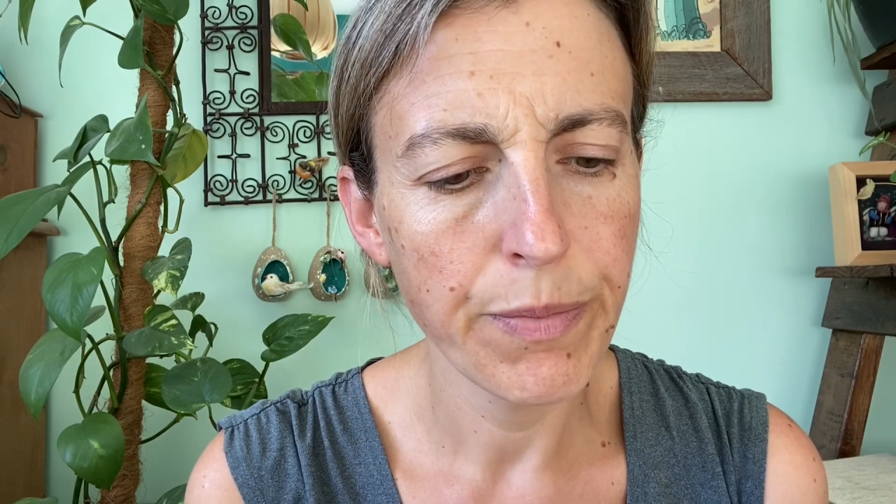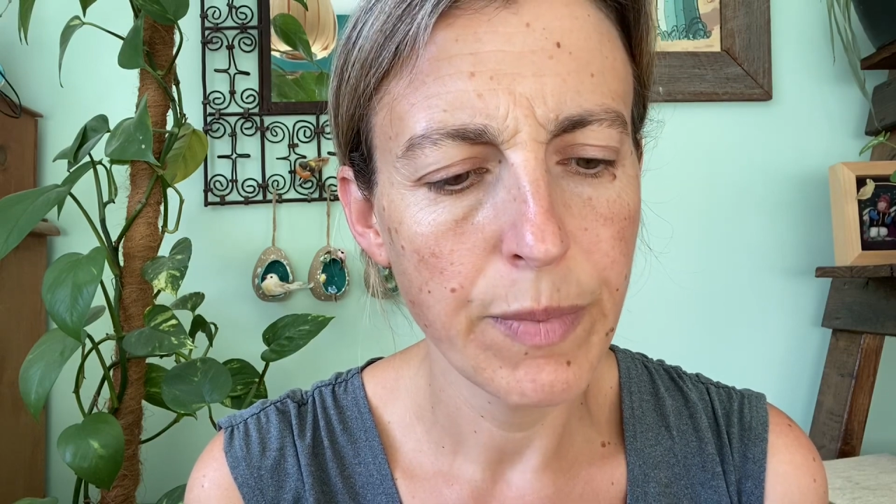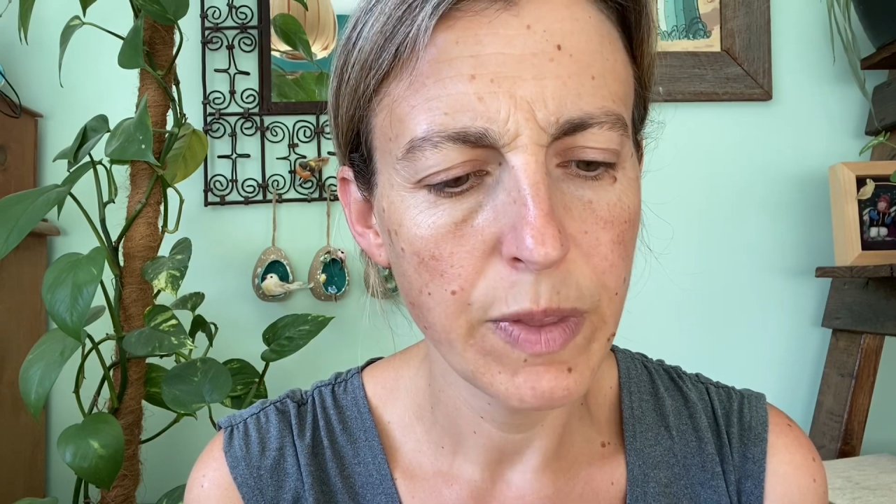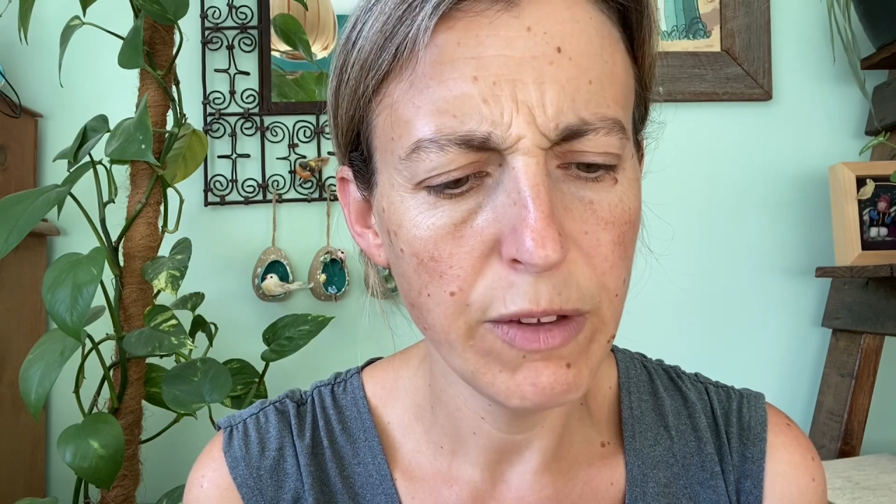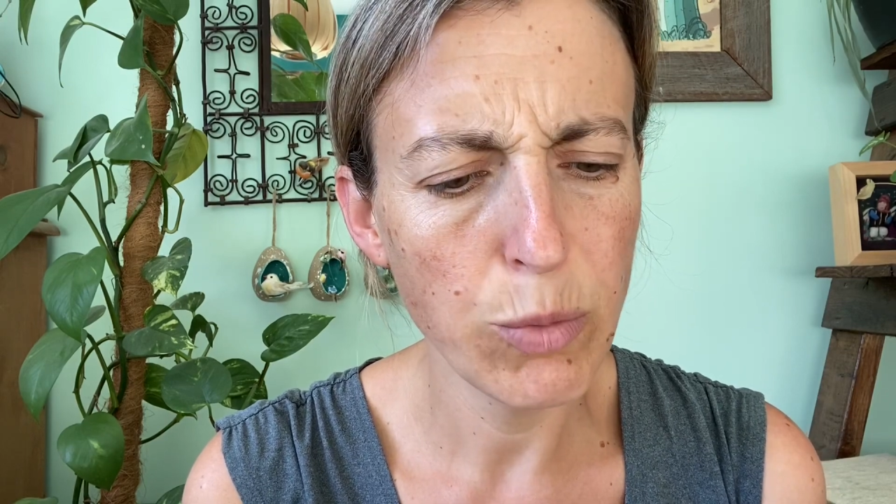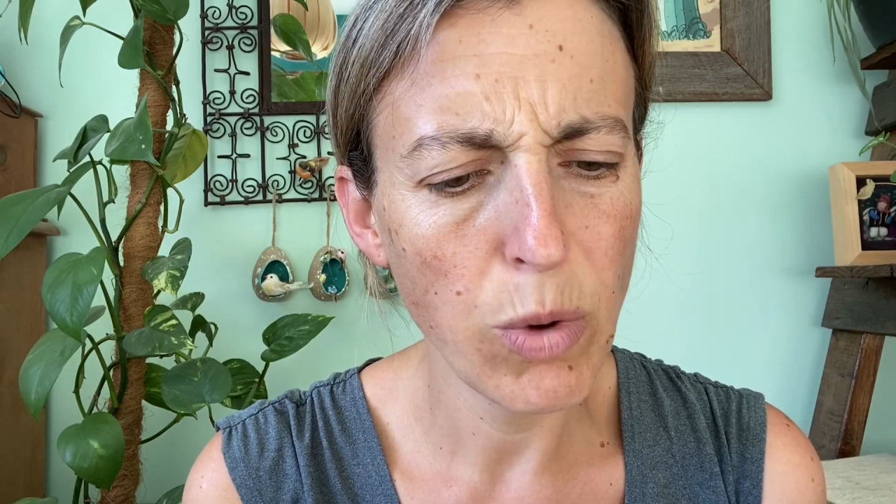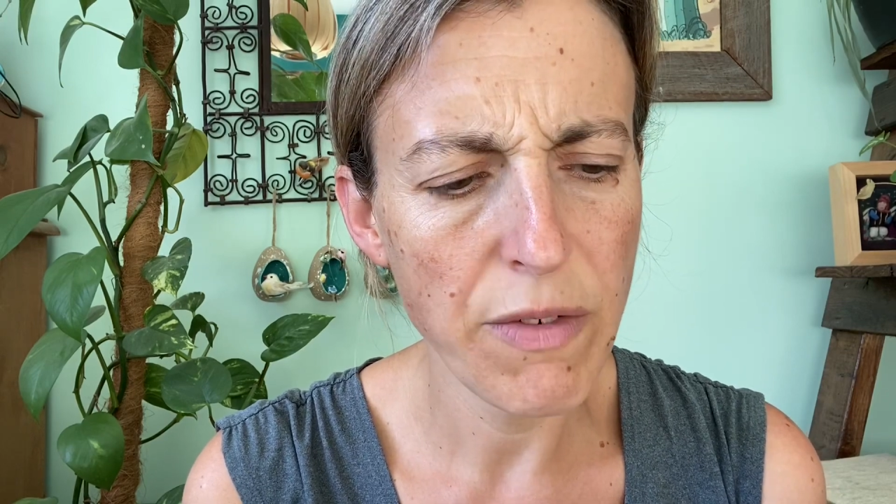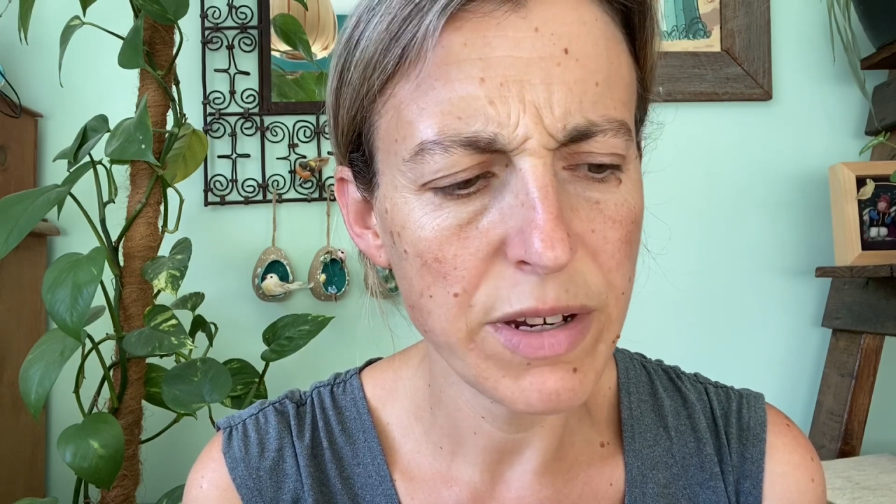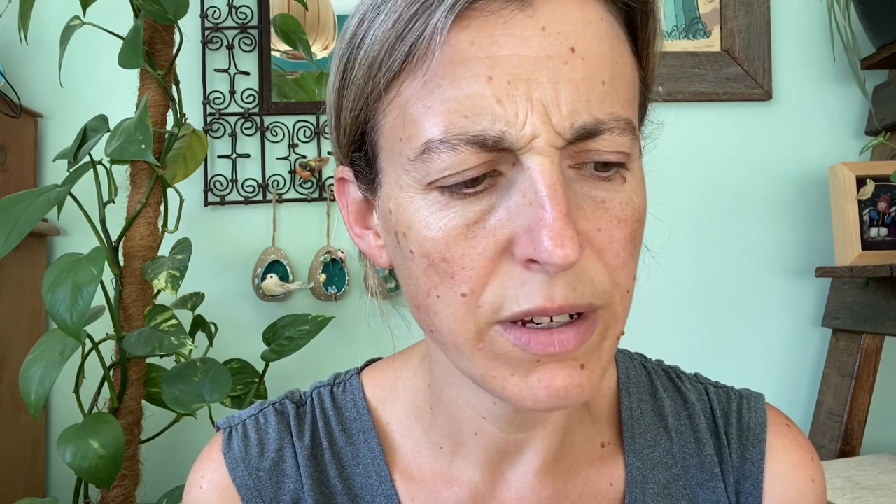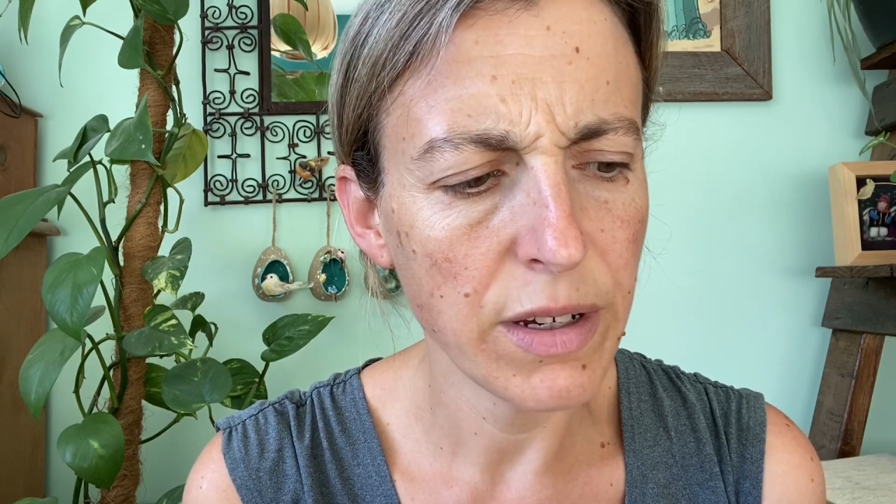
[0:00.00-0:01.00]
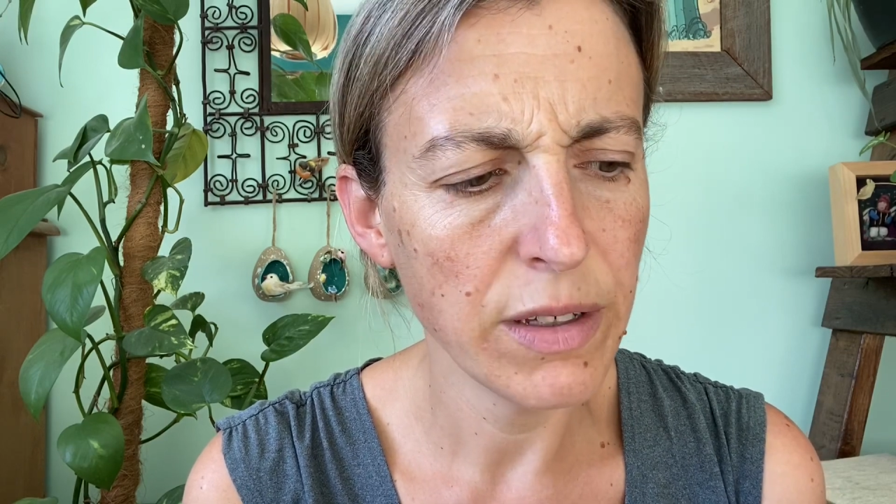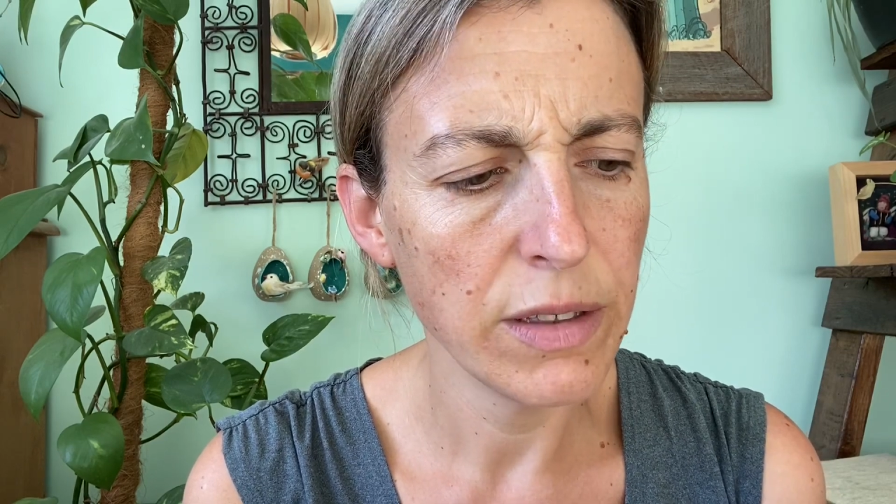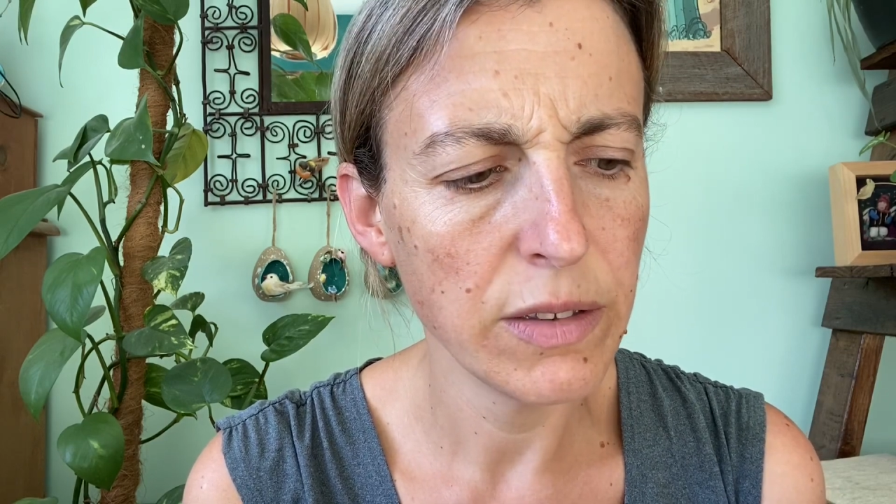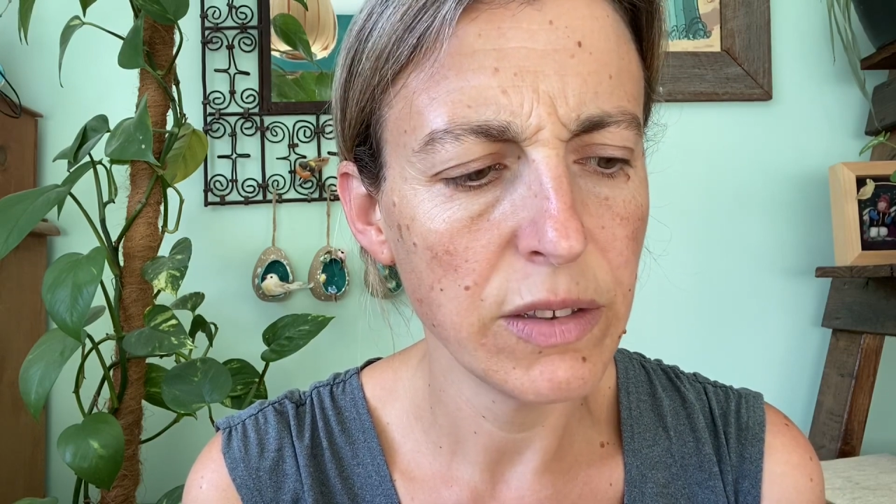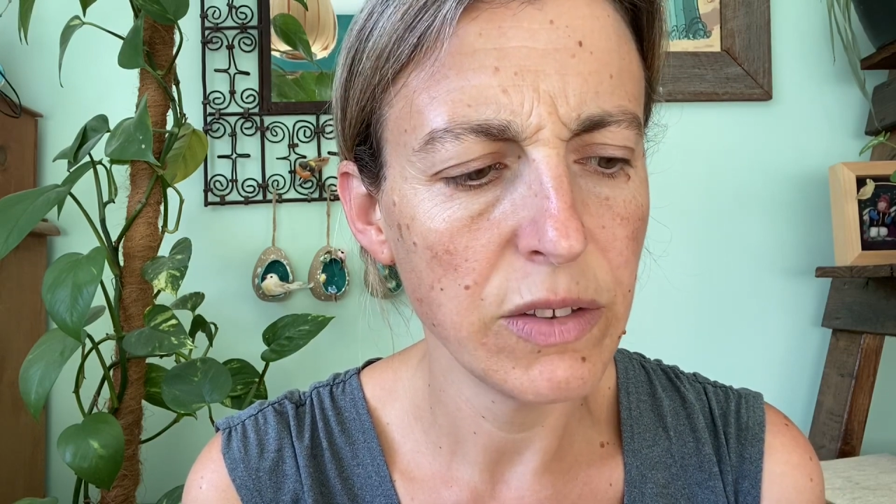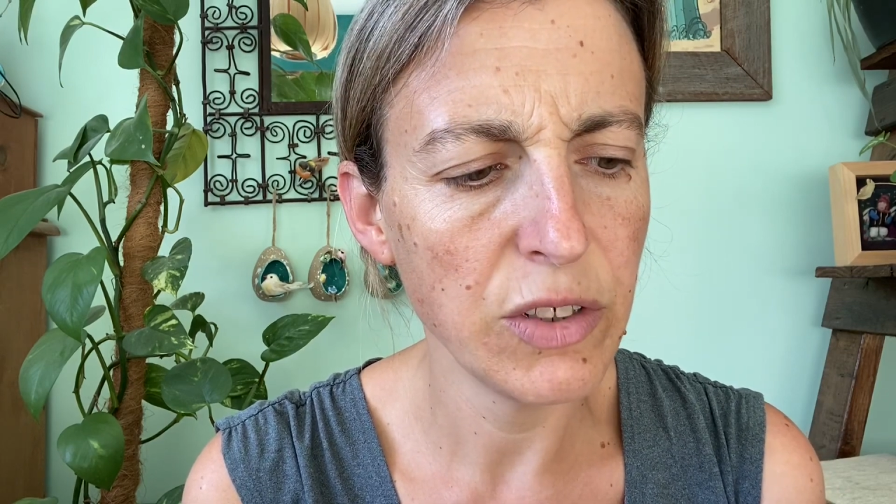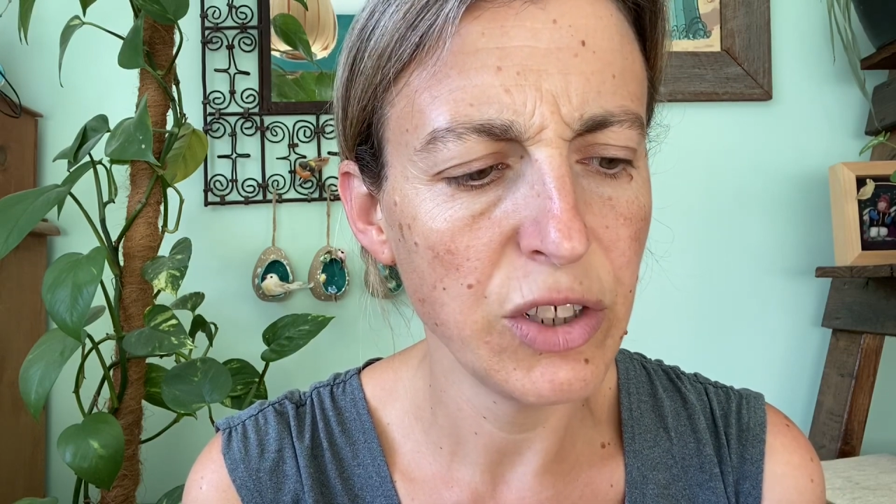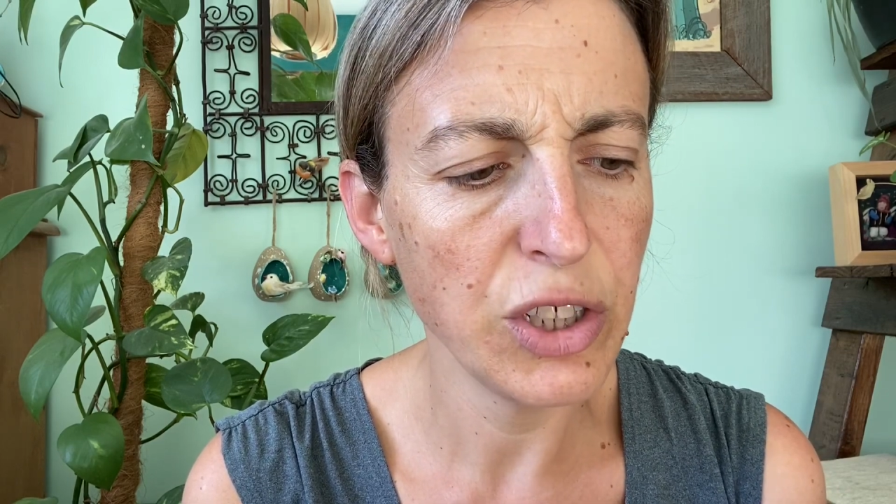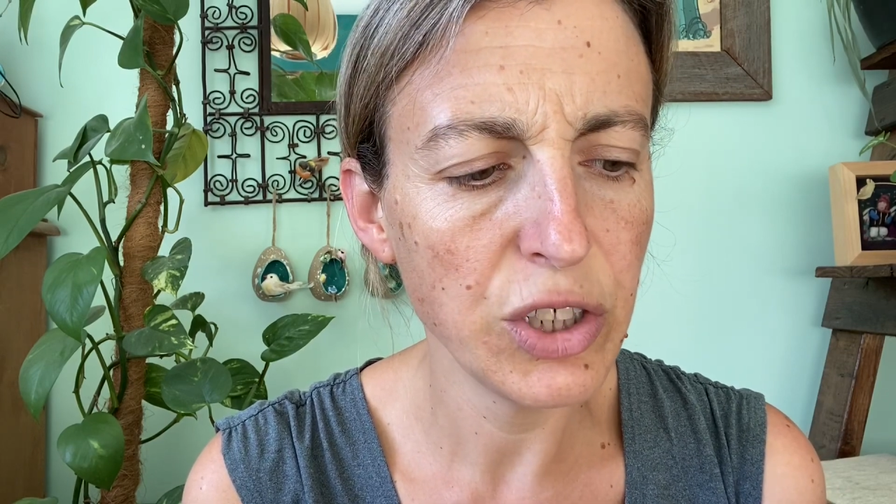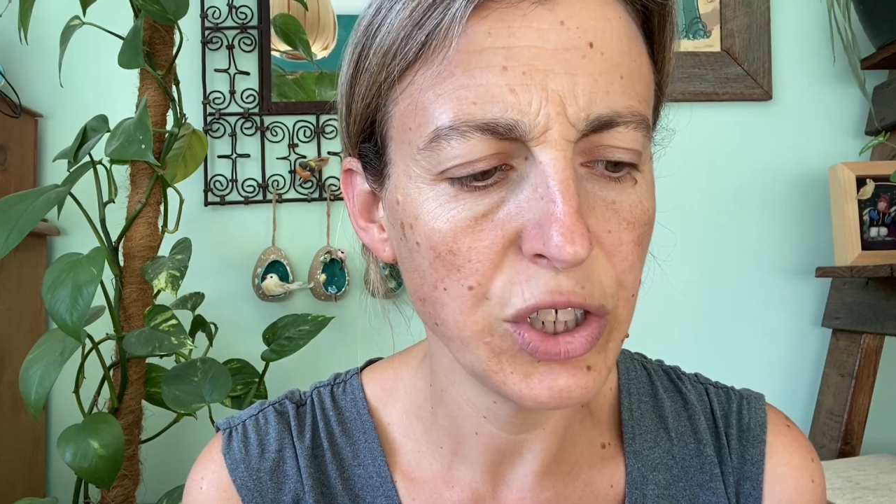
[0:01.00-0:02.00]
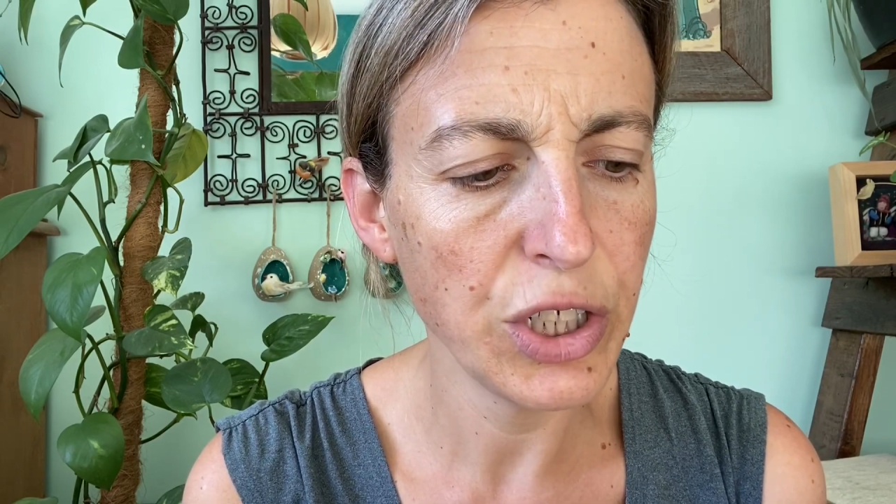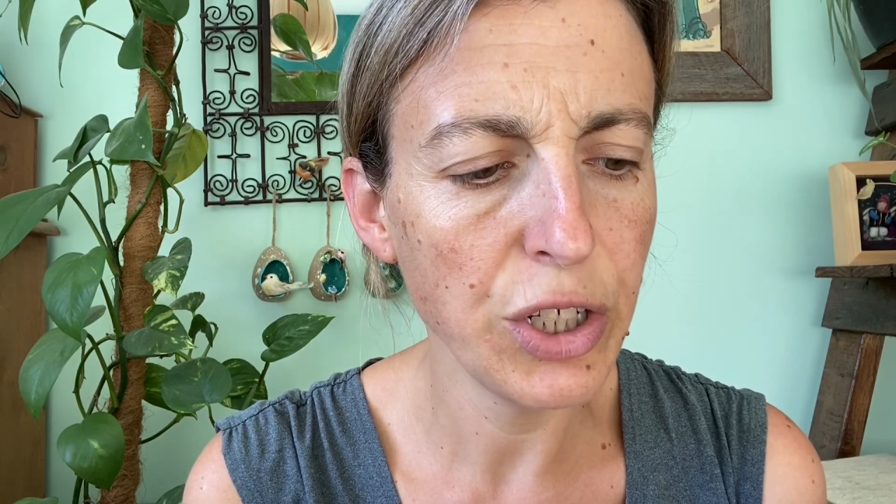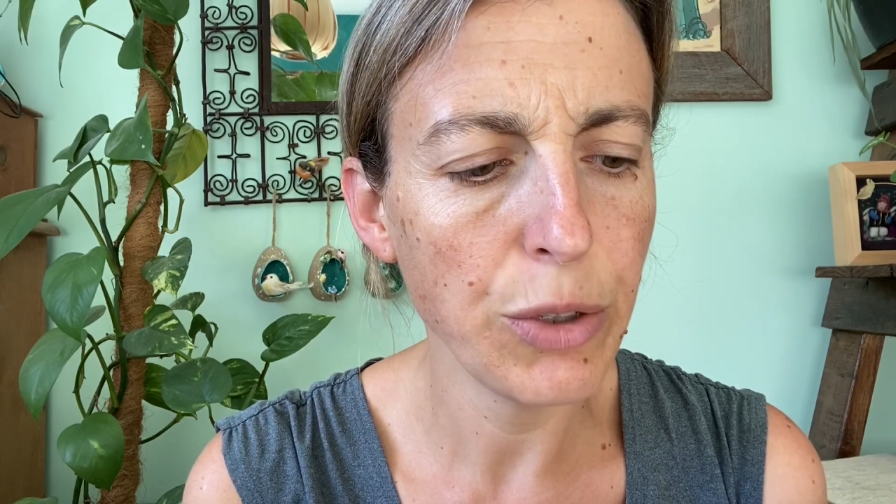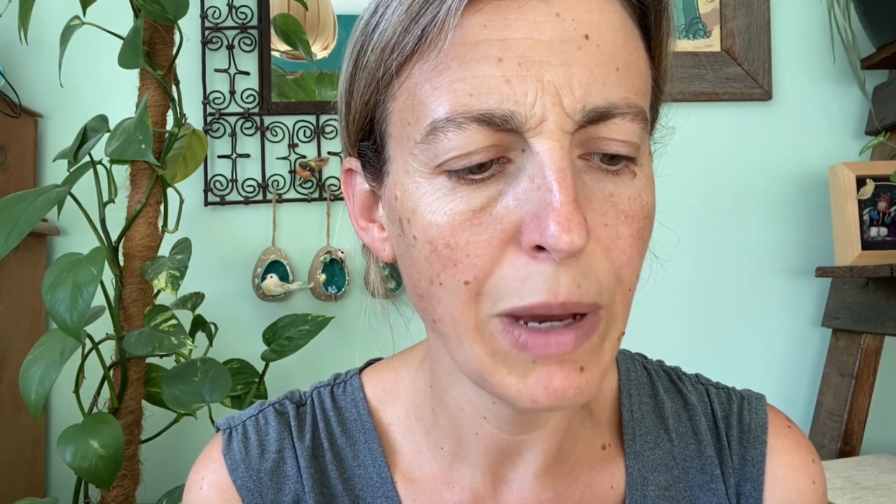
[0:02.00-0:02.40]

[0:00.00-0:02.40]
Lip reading: This worried her, since she knew